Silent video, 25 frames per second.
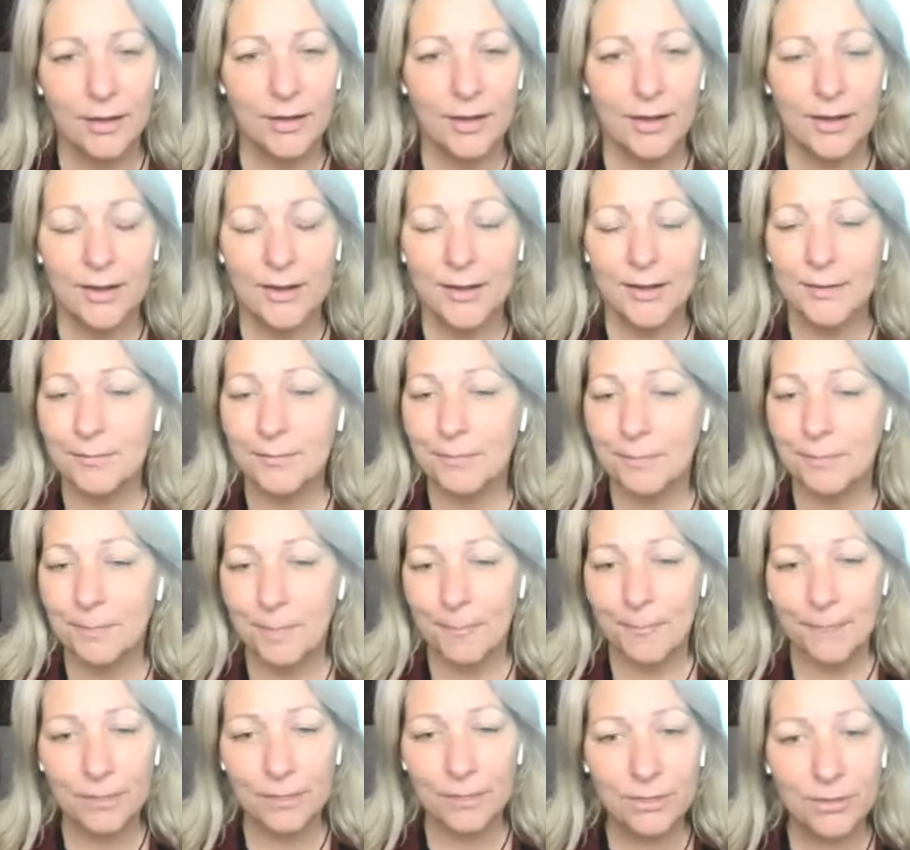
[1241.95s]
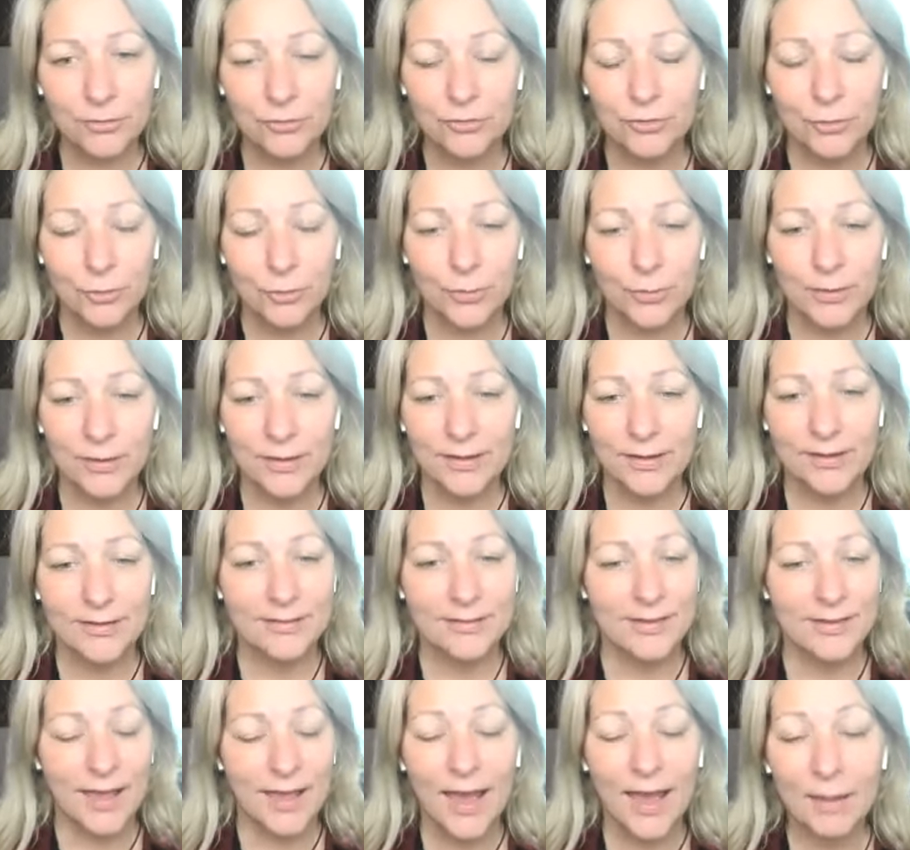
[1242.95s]
the joy,
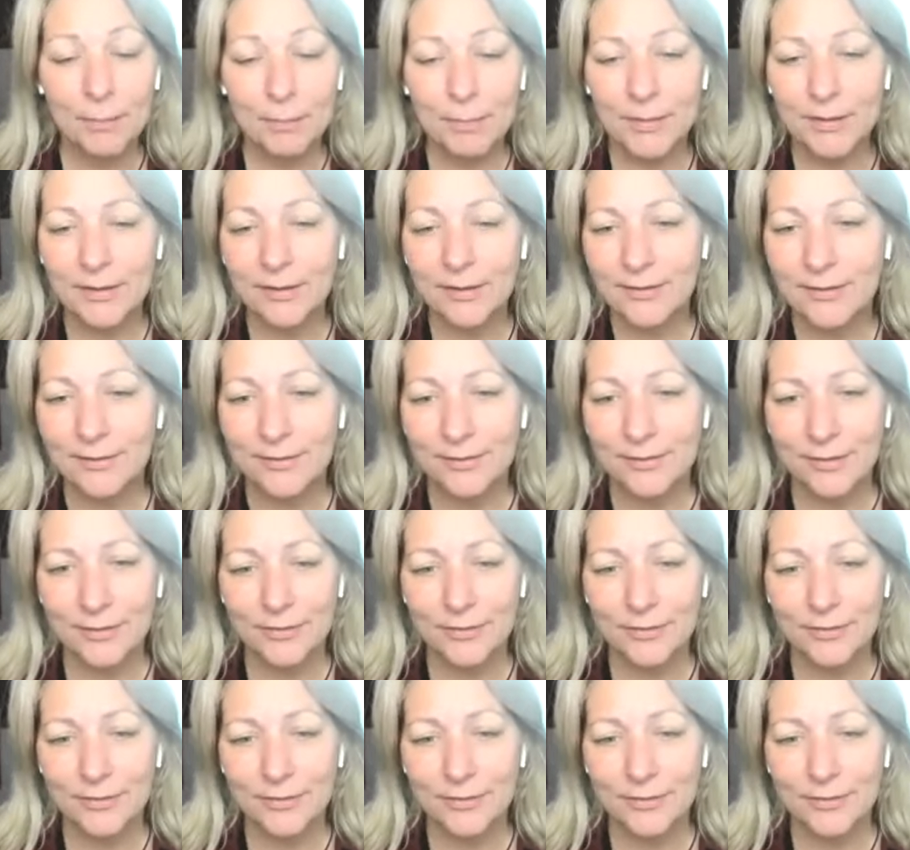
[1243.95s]
the happiness.